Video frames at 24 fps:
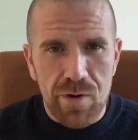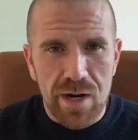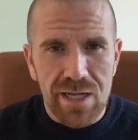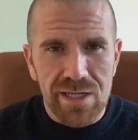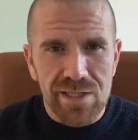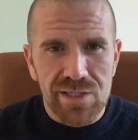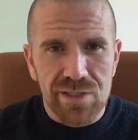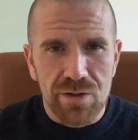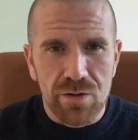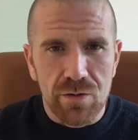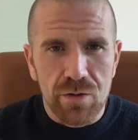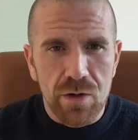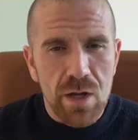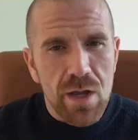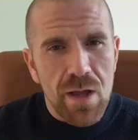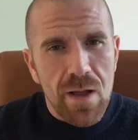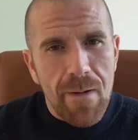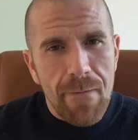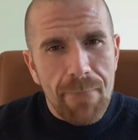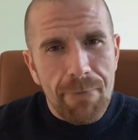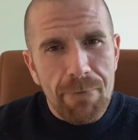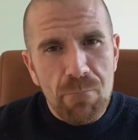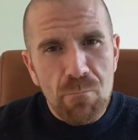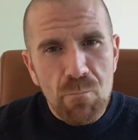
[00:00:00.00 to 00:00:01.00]
right? So
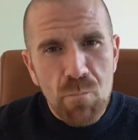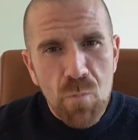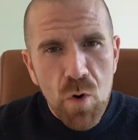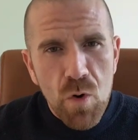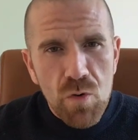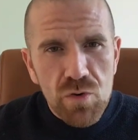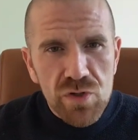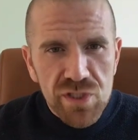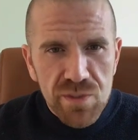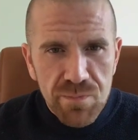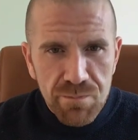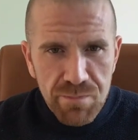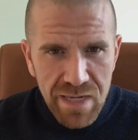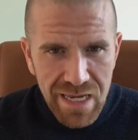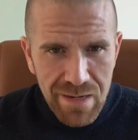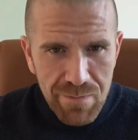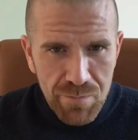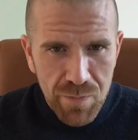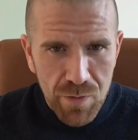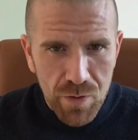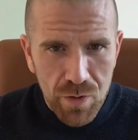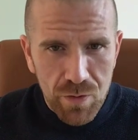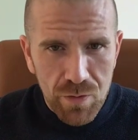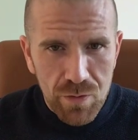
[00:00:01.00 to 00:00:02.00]
most
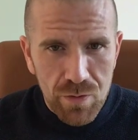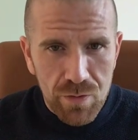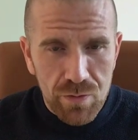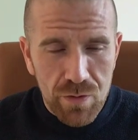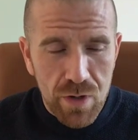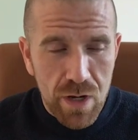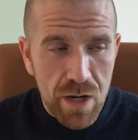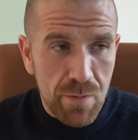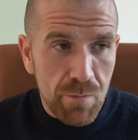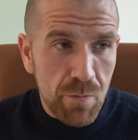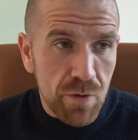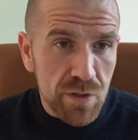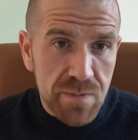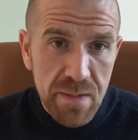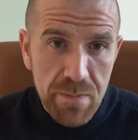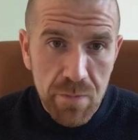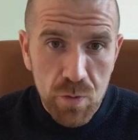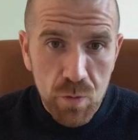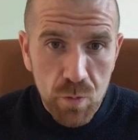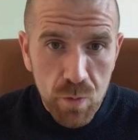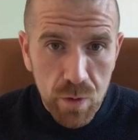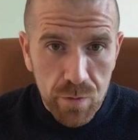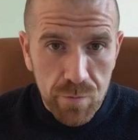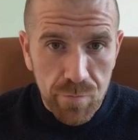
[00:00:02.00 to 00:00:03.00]
people
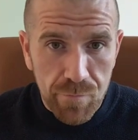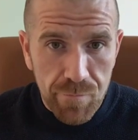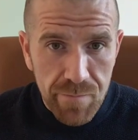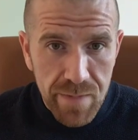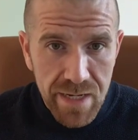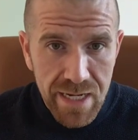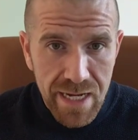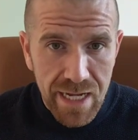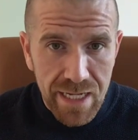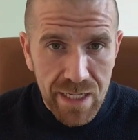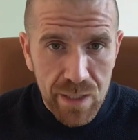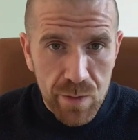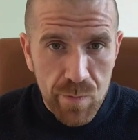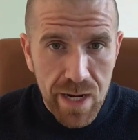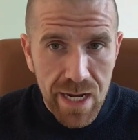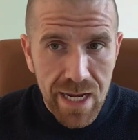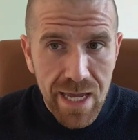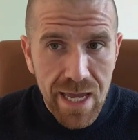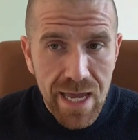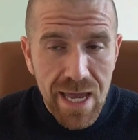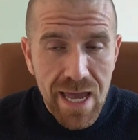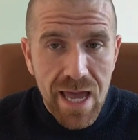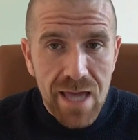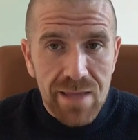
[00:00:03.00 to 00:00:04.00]
who work with me
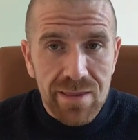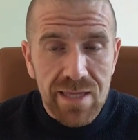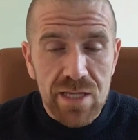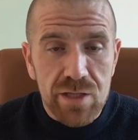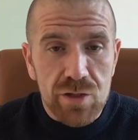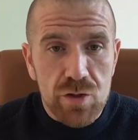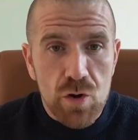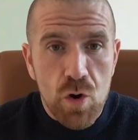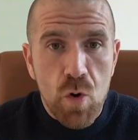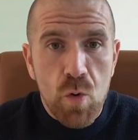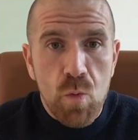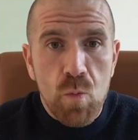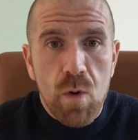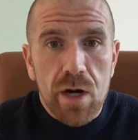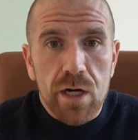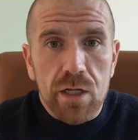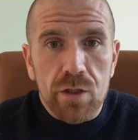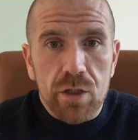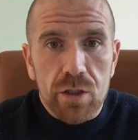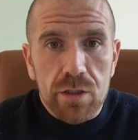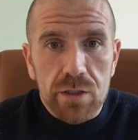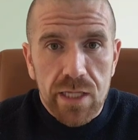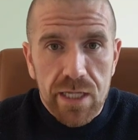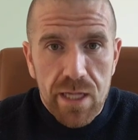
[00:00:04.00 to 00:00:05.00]
anyway, they don't want to
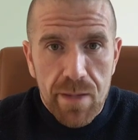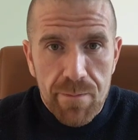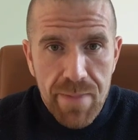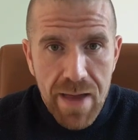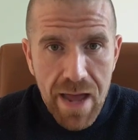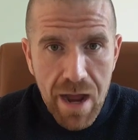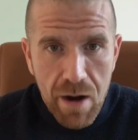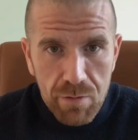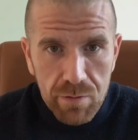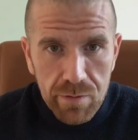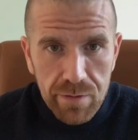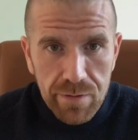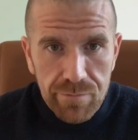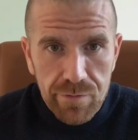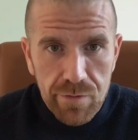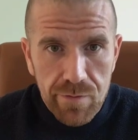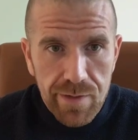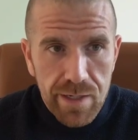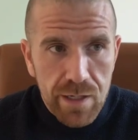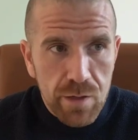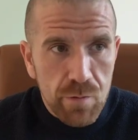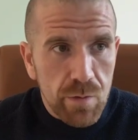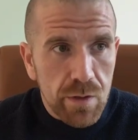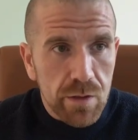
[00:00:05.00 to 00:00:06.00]
look like a power lifter.
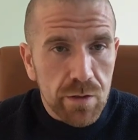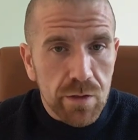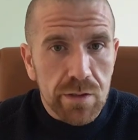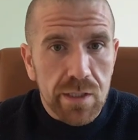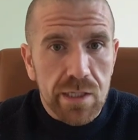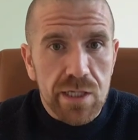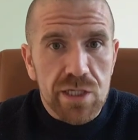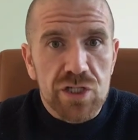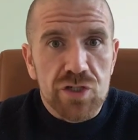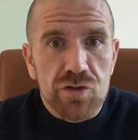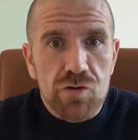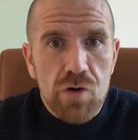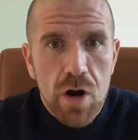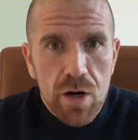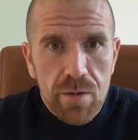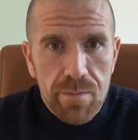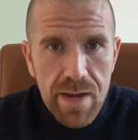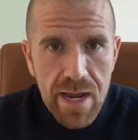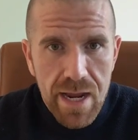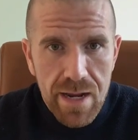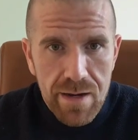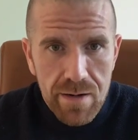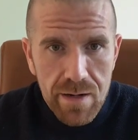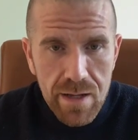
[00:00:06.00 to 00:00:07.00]
They don't want to look like a
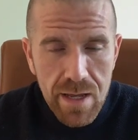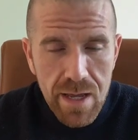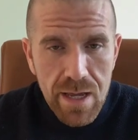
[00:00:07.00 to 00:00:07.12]
strongman.